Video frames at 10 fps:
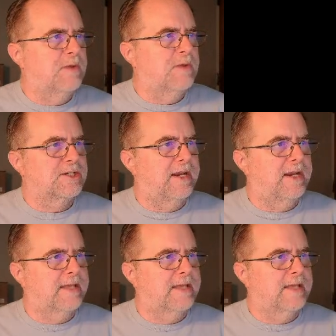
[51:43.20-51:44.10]
There is a
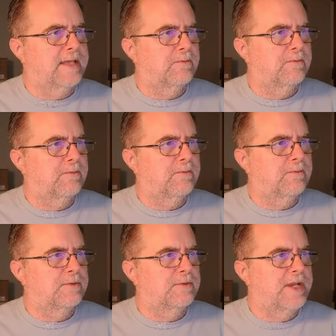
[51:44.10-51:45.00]
photo mode in
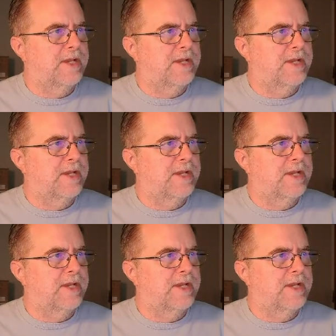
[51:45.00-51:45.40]
this game,